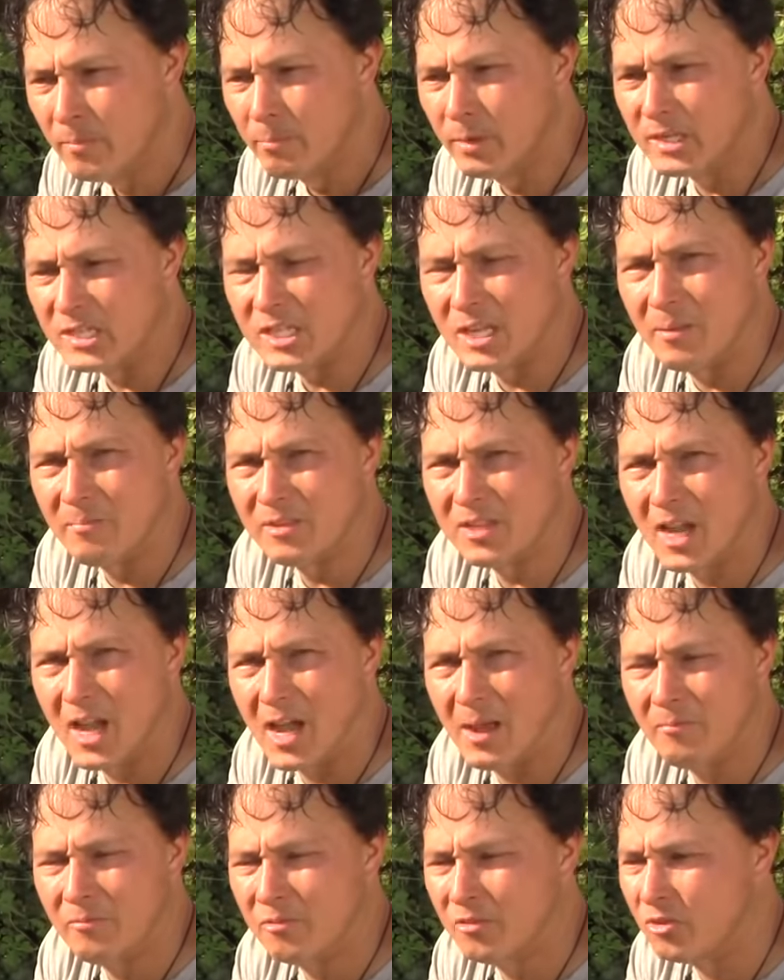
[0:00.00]
But
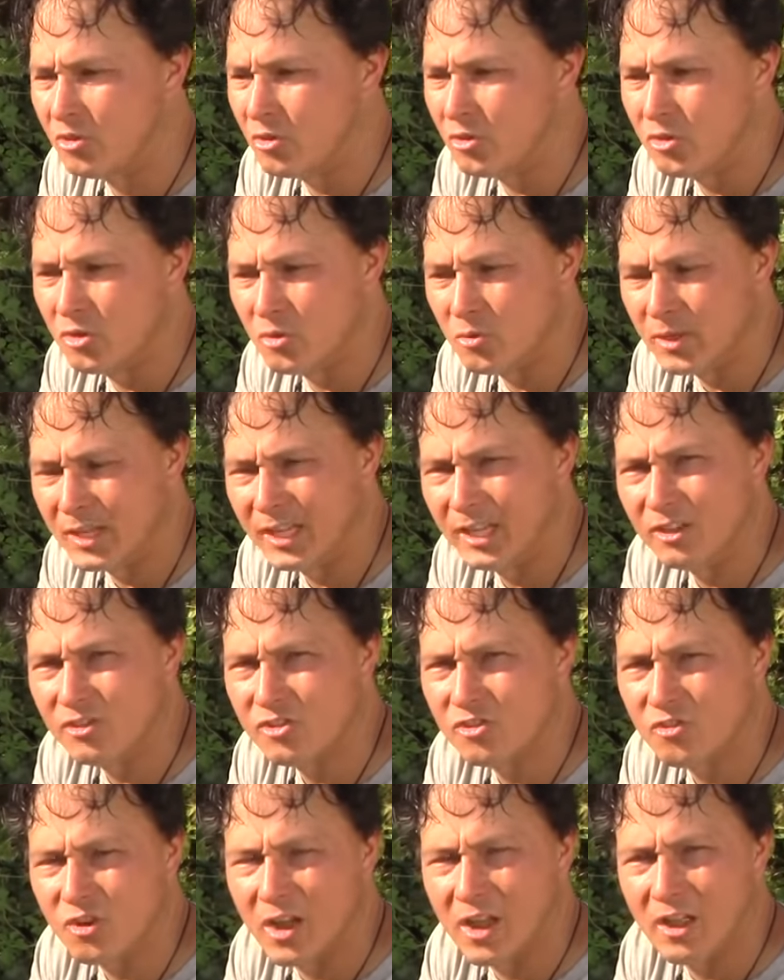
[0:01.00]
sometimes due to heat
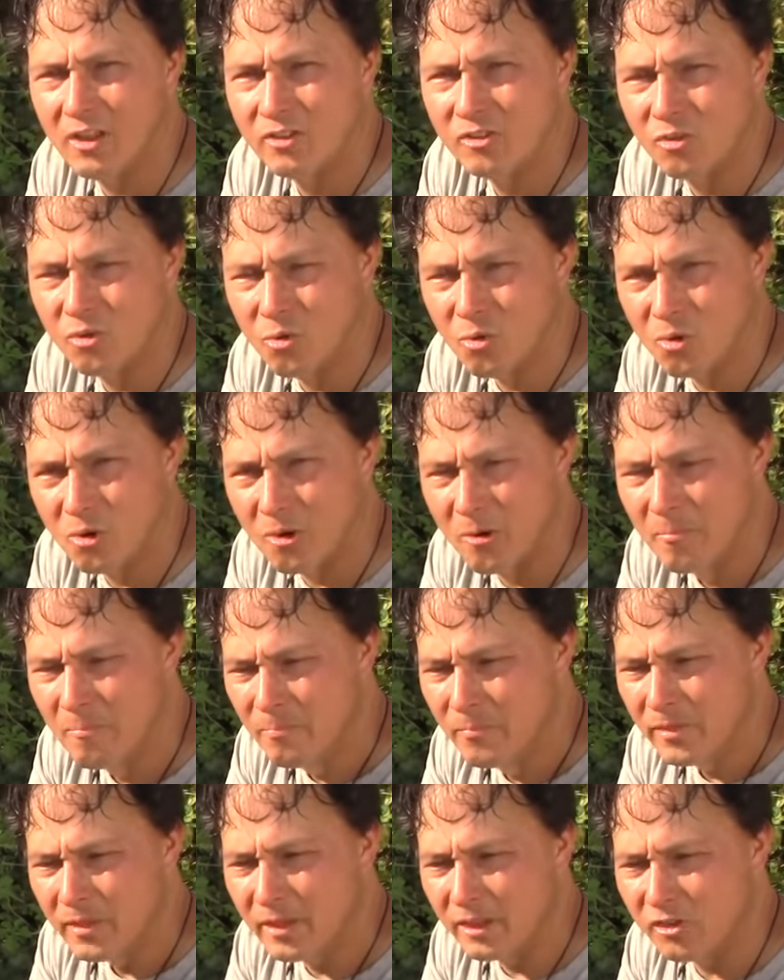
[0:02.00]
stress or
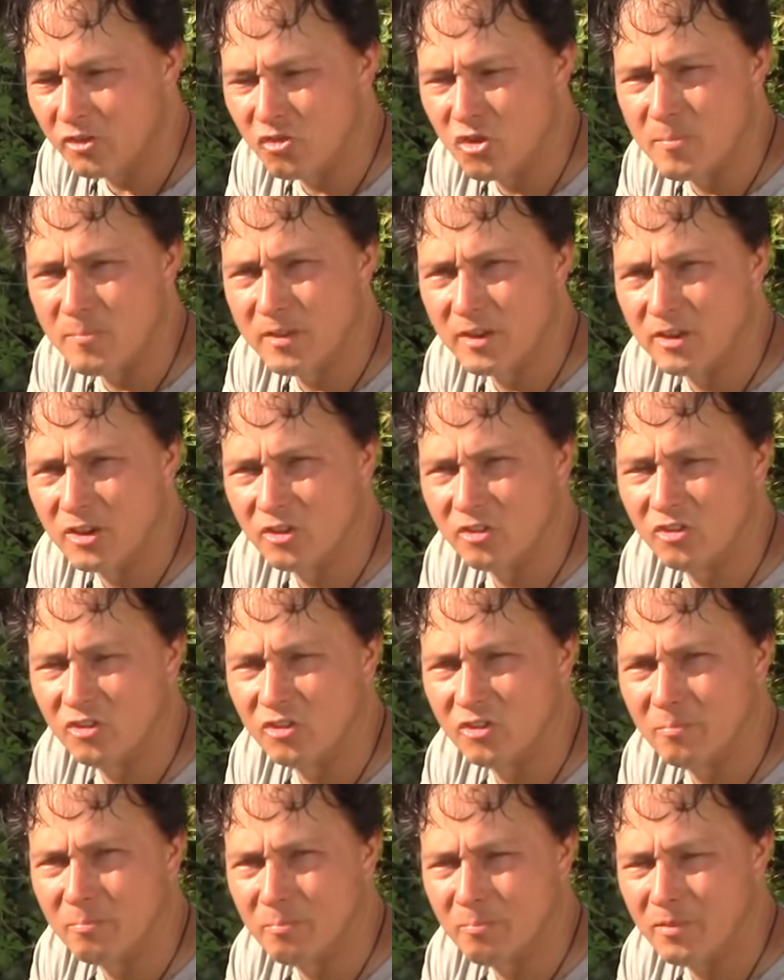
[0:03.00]
extreme
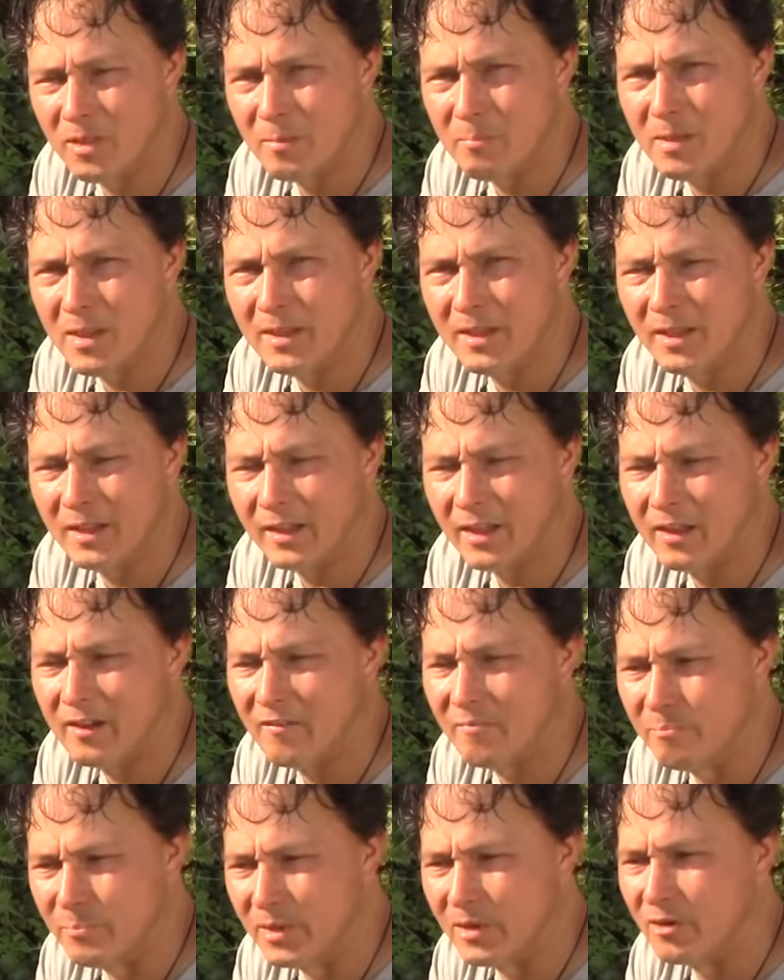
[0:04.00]
conditions, they may get kind
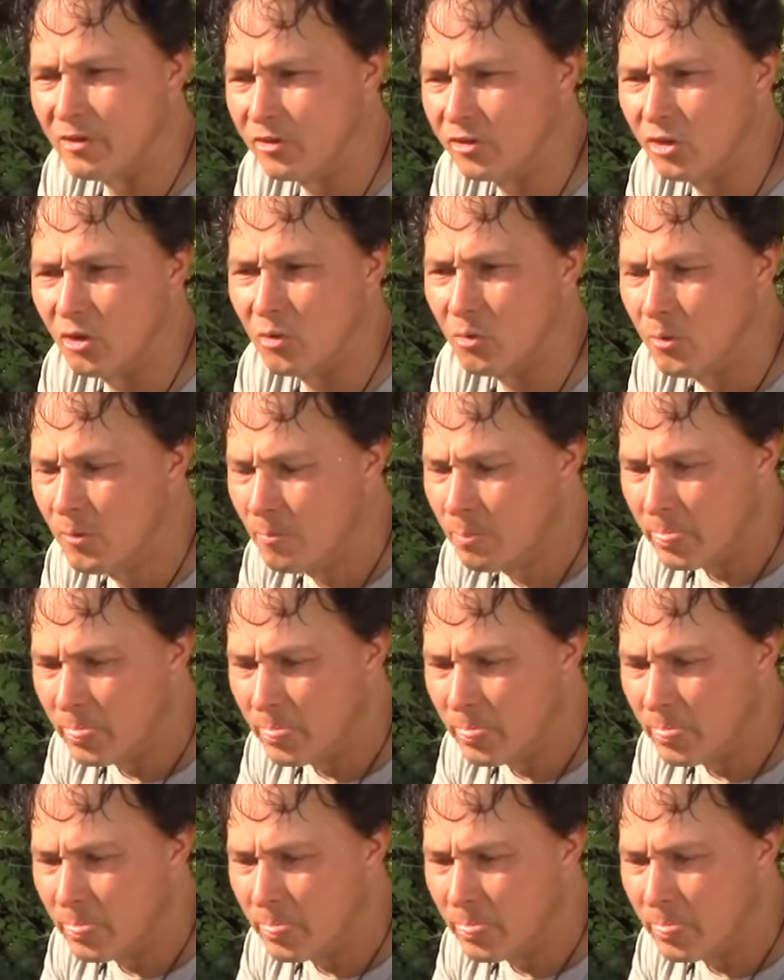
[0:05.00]
of bitter. So